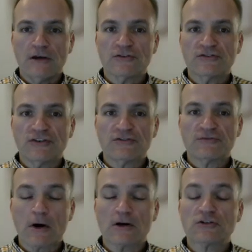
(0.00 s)
since
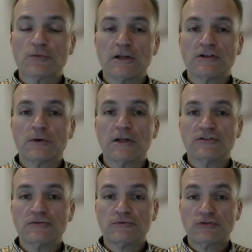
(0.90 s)
March
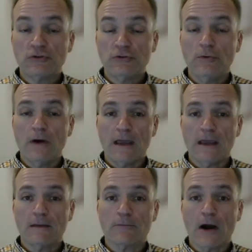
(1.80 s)
2022,
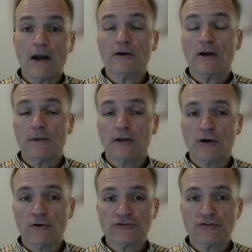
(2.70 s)
and prior to coming to
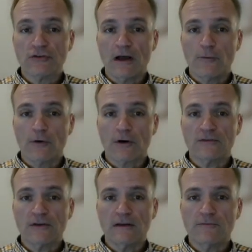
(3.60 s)
Coastal, I
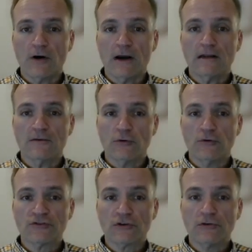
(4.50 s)
worked in a variety of
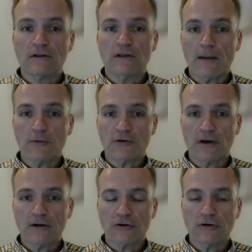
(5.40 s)
roles, including Library
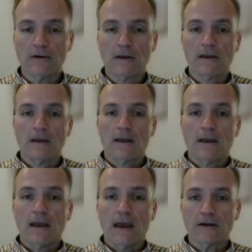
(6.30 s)
Director
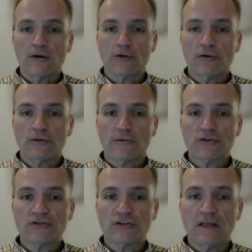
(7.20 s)
at Coker
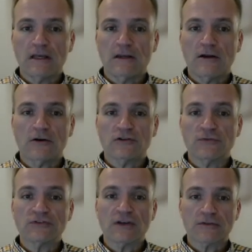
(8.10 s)
University in
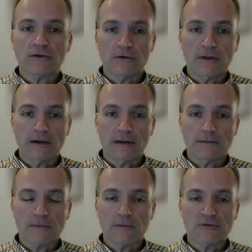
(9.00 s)
Hartsville, South Carolina.
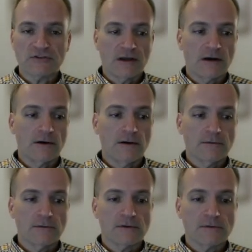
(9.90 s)
I was there
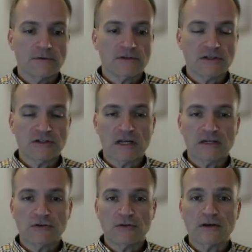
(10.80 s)
since
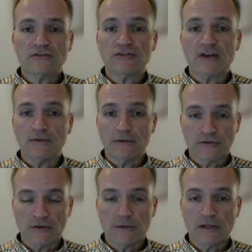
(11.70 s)
2007,
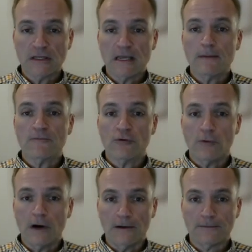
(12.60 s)
so I've been in the game for a
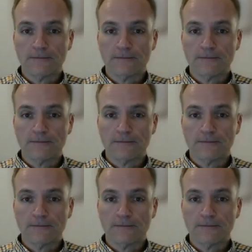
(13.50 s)
while.